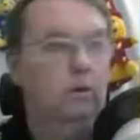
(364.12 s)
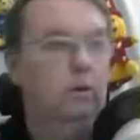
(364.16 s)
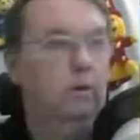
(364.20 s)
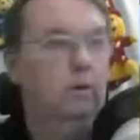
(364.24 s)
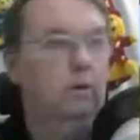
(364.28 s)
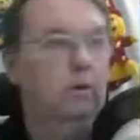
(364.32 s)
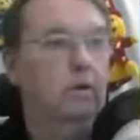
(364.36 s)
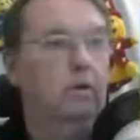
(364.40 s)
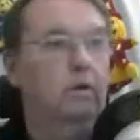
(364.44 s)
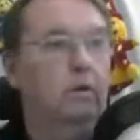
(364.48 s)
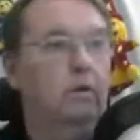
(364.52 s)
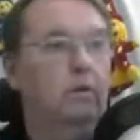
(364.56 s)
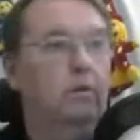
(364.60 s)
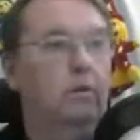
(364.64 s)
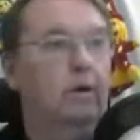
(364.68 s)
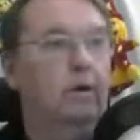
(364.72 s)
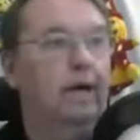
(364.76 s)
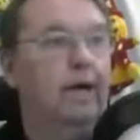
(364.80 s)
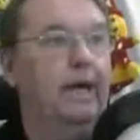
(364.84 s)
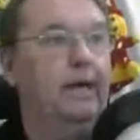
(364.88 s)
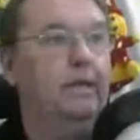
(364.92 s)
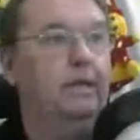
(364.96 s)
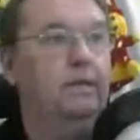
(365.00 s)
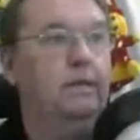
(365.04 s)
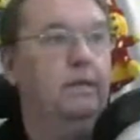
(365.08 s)

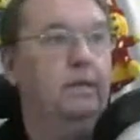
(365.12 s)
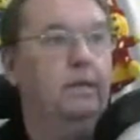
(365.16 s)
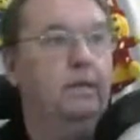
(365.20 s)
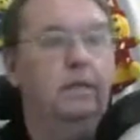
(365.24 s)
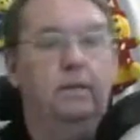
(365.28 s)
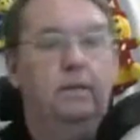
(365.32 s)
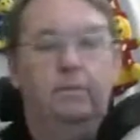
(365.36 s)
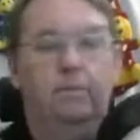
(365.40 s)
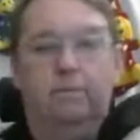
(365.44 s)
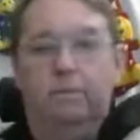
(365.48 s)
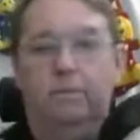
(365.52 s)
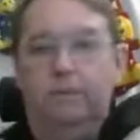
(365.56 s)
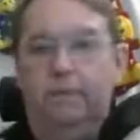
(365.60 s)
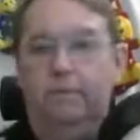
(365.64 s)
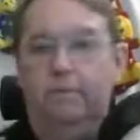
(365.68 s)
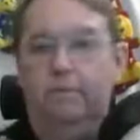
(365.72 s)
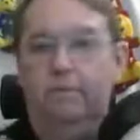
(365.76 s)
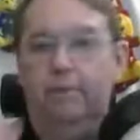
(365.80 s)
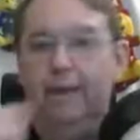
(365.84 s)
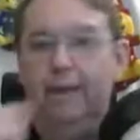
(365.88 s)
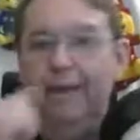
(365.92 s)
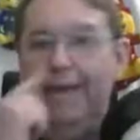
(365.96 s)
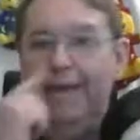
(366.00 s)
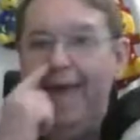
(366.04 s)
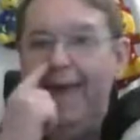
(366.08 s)
Right, it
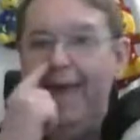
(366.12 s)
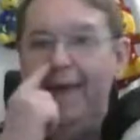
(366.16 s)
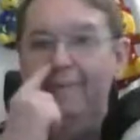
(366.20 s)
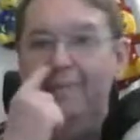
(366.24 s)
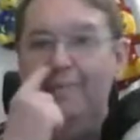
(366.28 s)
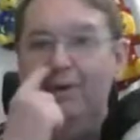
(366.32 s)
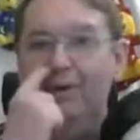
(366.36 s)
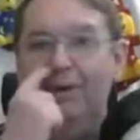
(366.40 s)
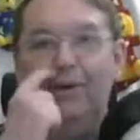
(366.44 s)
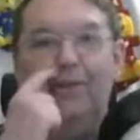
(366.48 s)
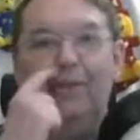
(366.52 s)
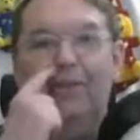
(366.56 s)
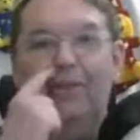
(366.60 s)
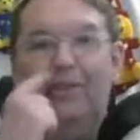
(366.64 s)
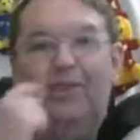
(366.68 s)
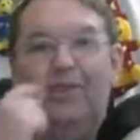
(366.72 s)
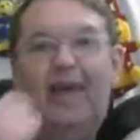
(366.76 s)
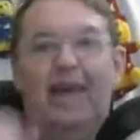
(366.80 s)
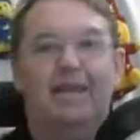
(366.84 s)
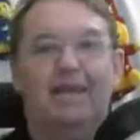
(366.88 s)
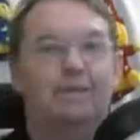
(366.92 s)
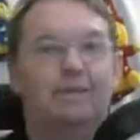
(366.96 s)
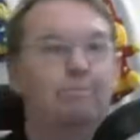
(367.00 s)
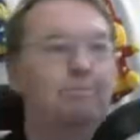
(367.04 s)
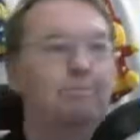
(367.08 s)
became not
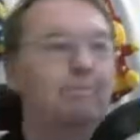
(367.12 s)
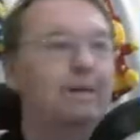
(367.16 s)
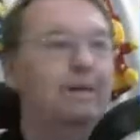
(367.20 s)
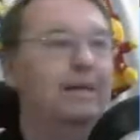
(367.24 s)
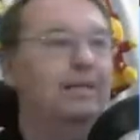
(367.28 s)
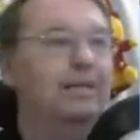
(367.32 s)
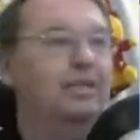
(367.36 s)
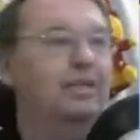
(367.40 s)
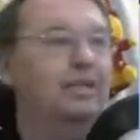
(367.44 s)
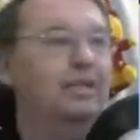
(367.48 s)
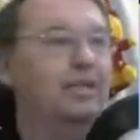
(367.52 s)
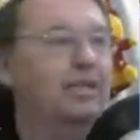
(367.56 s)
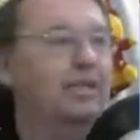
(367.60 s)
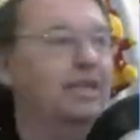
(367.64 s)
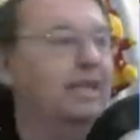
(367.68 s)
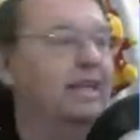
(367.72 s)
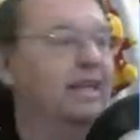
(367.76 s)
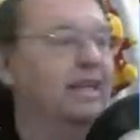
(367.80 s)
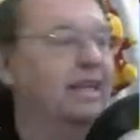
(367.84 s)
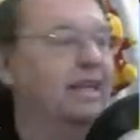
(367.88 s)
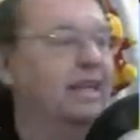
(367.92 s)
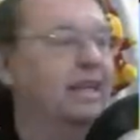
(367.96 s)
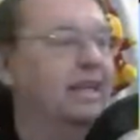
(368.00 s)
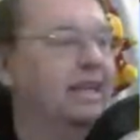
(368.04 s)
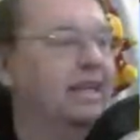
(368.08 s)
that much in
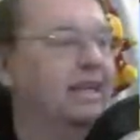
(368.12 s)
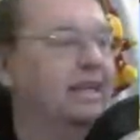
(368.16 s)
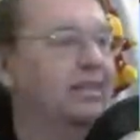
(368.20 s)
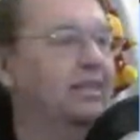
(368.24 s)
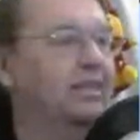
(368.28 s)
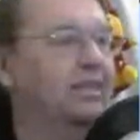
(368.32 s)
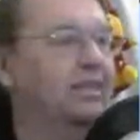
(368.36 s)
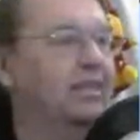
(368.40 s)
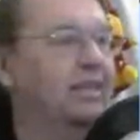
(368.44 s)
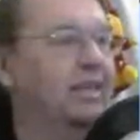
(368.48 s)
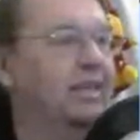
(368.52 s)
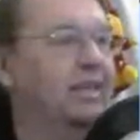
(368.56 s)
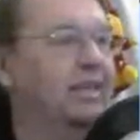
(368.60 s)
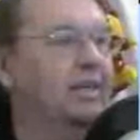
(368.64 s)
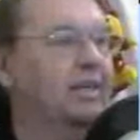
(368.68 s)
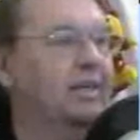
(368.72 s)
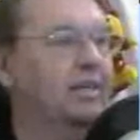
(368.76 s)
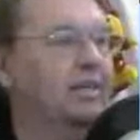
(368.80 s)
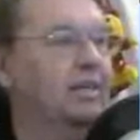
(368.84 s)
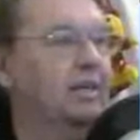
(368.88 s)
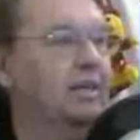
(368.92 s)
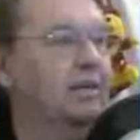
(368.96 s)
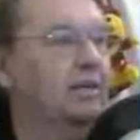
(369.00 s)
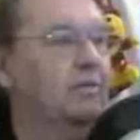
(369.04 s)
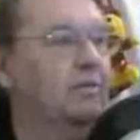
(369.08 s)
English as
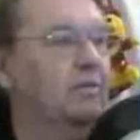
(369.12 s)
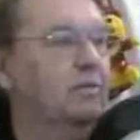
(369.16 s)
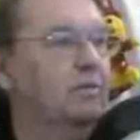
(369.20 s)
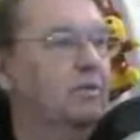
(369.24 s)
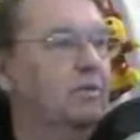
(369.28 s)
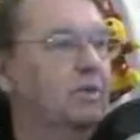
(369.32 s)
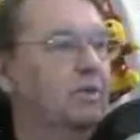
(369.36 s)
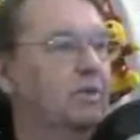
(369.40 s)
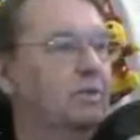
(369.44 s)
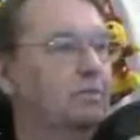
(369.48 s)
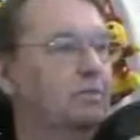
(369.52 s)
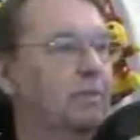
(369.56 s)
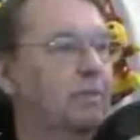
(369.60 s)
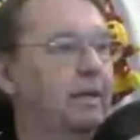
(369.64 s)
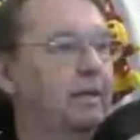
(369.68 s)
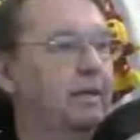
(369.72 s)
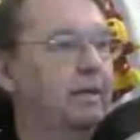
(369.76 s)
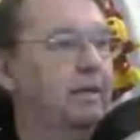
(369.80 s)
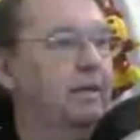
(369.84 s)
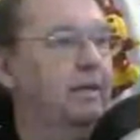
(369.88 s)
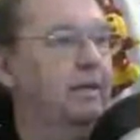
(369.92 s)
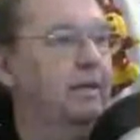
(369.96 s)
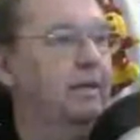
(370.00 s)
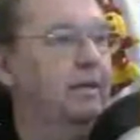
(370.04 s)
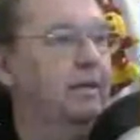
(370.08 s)
I
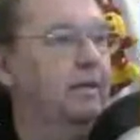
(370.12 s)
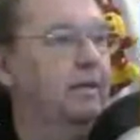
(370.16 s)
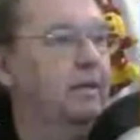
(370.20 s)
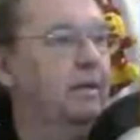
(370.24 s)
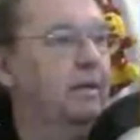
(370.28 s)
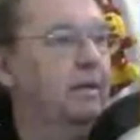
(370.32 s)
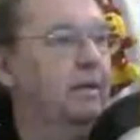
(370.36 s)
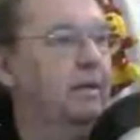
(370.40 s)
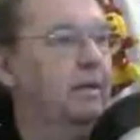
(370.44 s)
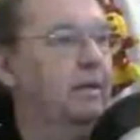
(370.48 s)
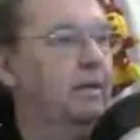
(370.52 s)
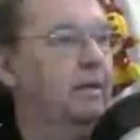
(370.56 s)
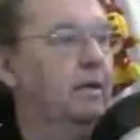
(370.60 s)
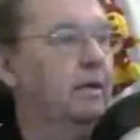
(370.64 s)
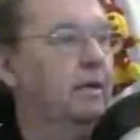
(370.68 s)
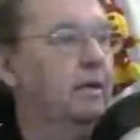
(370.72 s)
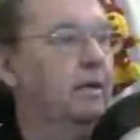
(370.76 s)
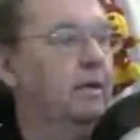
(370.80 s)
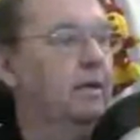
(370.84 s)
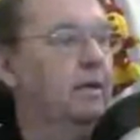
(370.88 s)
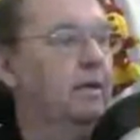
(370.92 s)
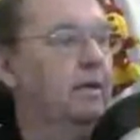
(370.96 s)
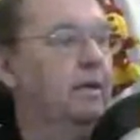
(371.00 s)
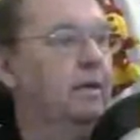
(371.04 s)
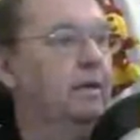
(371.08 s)
suspected.
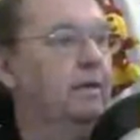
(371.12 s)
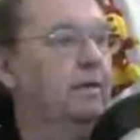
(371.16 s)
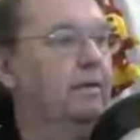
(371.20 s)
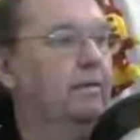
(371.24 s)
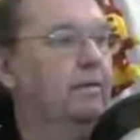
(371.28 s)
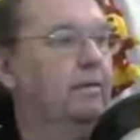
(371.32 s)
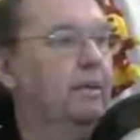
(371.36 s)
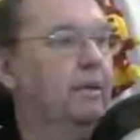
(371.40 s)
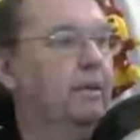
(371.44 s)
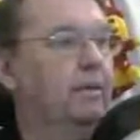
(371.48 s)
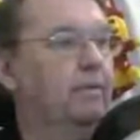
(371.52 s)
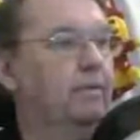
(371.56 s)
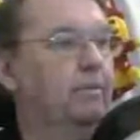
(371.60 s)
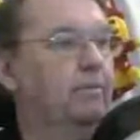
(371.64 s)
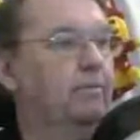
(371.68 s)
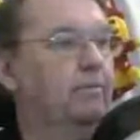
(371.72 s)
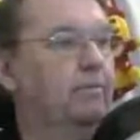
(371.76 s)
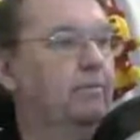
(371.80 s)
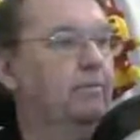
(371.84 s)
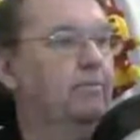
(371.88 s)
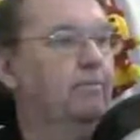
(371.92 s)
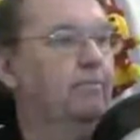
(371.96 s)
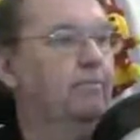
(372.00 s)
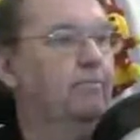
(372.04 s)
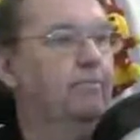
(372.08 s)
There
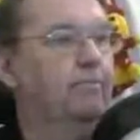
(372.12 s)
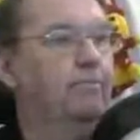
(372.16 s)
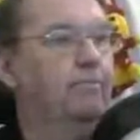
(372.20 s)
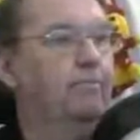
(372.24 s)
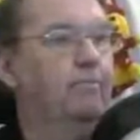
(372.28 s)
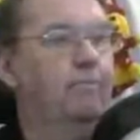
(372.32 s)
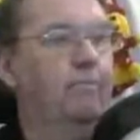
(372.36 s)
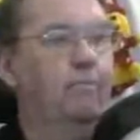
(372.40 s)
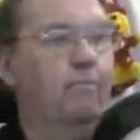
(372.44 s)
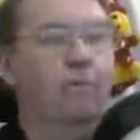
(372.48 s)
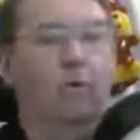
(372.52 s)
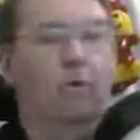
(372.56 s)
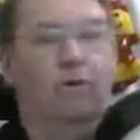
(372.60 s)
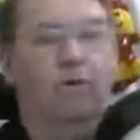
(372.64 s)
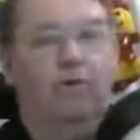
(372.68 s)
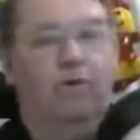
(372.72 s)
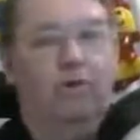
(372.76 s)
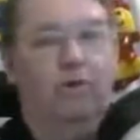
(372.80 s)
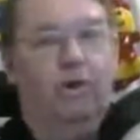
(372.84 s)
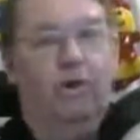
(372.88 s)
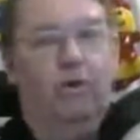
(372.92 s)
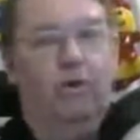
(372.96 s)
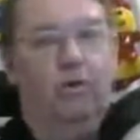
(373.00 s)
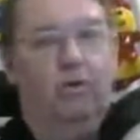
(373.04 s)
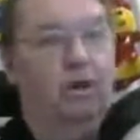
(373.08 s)
was a
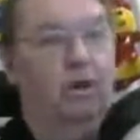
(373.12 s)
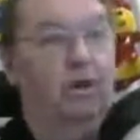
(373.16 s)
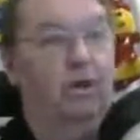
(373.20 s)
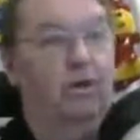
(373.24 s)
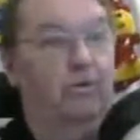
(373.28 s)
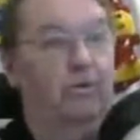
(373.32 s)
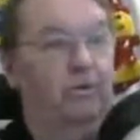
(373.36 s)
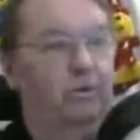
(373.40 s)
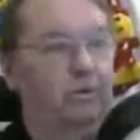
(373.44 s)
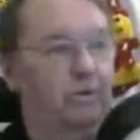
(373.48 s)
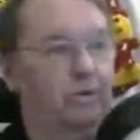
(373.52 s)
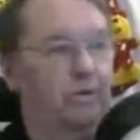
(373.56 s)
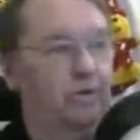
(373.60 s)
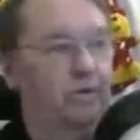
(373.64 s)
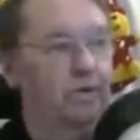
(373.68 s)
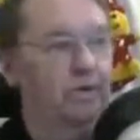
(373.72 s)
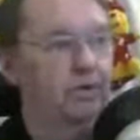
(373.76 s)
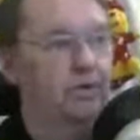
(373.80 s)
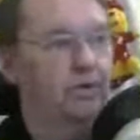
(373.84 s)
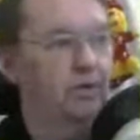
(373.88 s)
whole lot of Swedish.